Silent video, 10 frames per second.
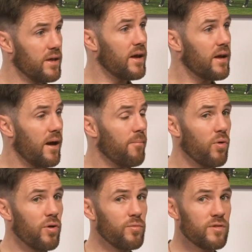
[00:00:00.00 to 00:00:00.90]
Yeah, and
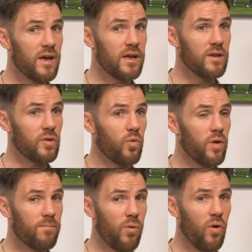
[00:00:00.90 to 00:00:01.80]
Murray was getting
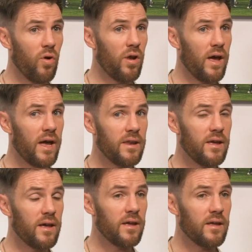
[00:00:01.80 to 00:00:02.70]
quick ball, and
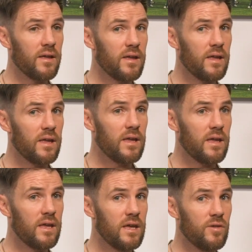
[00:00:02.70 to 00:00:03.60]
uh,
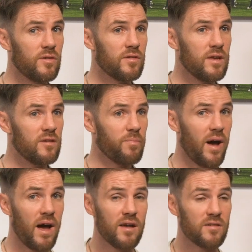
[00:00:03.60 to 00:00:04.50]
he's, his
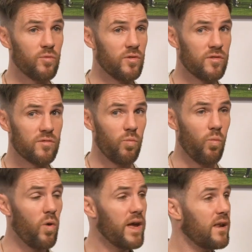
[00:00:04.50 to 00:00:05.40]
pass was
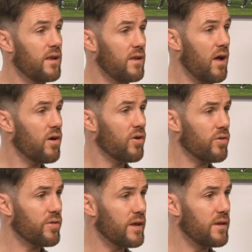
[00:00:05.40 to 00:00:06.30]
way
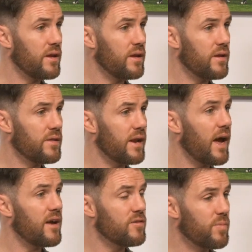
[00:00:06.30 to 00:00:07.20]
longer than it, that it
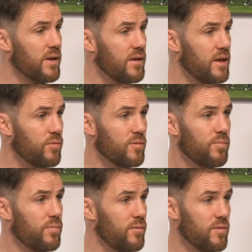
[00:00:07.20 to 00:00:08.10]
has been. He was
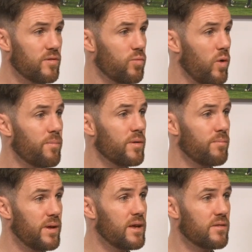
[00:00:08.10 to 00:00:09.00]
he was whipping
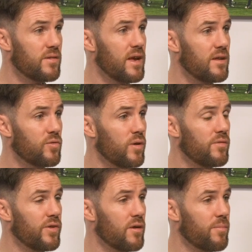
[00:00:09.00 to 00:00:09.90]
big ten,
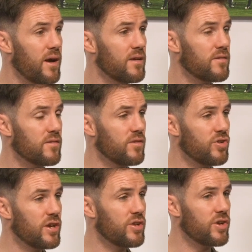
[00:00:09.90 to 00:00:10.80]
twelve-yard passes to
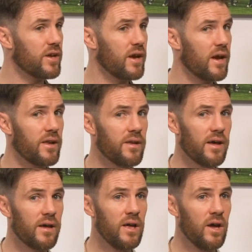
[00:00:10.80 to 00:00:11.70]
J J, and
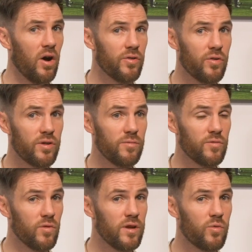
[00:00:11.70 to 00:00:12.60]
uh, I thought he
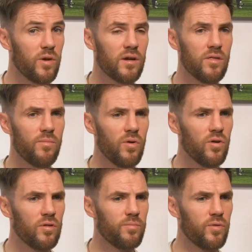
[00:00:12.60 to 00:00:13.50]
was really quick on the
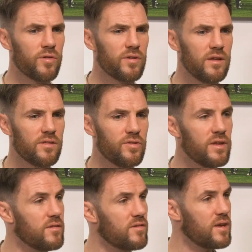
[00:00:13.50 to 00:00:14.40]
ball, but there
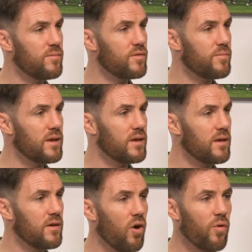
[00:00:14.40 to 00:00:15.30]
didn't seem to be
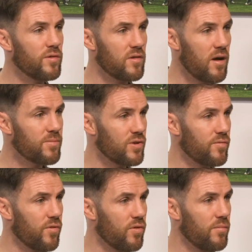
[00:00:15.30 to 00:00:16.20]
always an option
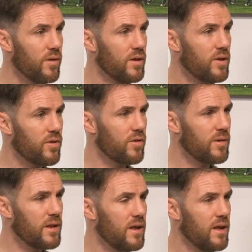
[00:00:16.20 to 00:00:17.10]
for him. You know what I
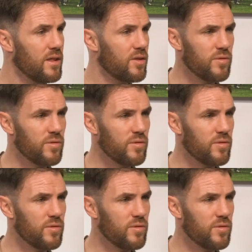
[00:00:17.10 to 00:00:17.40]
mean? Mm.